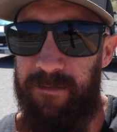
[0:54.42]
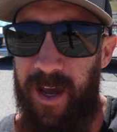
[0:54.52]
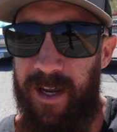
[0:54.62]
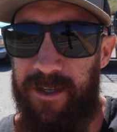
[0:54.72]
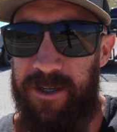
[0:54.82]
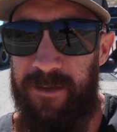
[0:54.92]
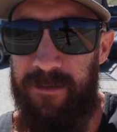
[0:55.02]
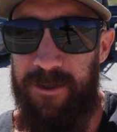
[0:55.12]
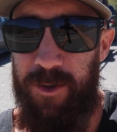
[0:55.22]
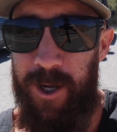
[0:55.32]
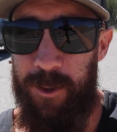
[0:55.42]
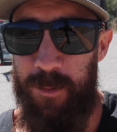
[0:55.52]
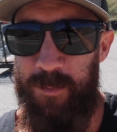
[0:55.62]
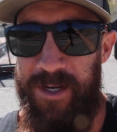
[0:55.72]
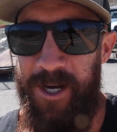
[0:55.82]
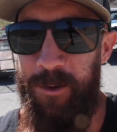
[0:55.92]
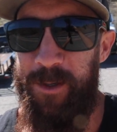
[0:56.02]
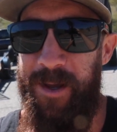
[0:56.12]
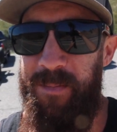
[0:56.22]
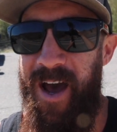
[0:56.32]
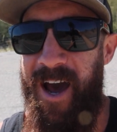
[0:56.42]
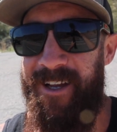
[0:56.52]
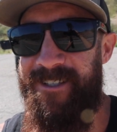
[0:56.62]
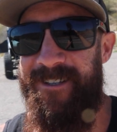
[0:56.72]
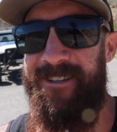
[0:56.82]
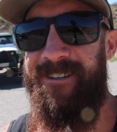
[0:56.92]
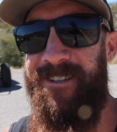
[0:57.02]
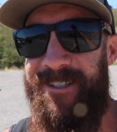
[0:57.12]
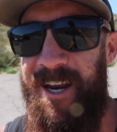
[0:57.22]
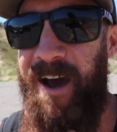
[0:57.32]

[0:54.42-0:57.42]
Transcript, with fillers: the van and the trailer will be here when we get back, so let's get